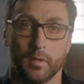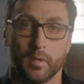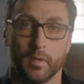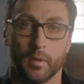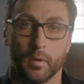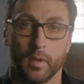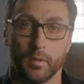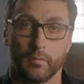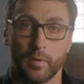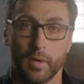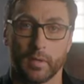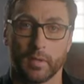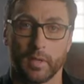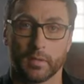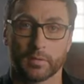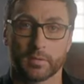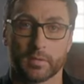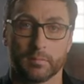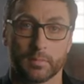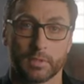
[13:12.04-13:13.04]
You know, I found
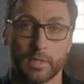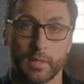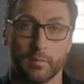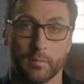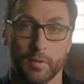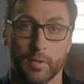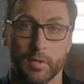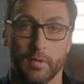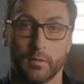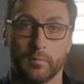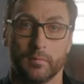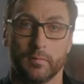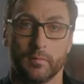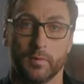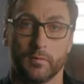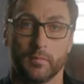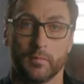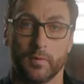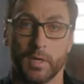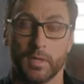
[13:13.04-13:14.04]
out some time later from
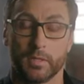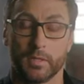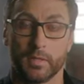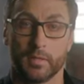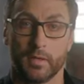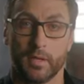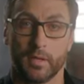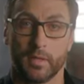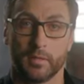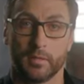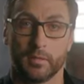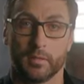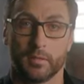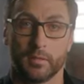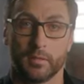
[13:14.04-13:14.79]
a friend that